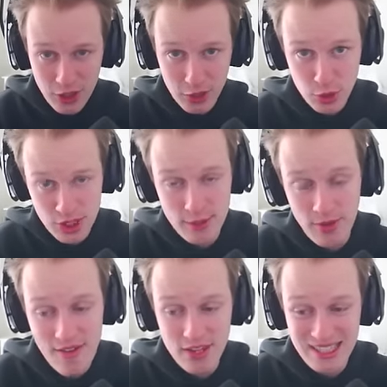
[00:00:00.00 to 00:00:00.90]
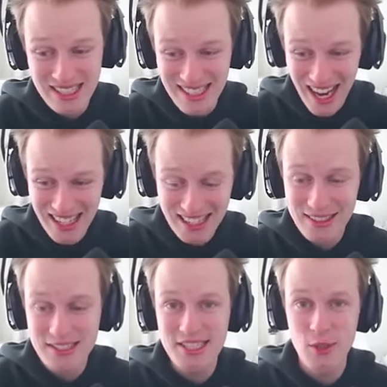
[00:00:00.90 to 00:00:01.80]
our museum of evidence is done,
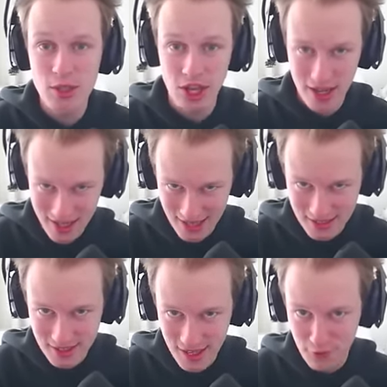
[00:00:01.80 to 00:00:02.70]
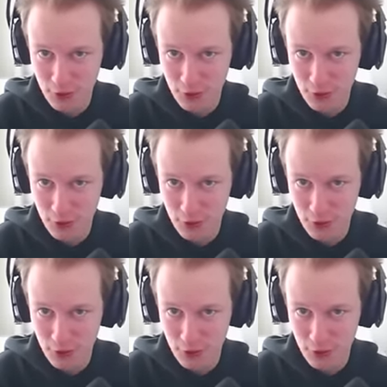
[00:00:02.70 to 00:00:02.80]
let's see what Doni has to say for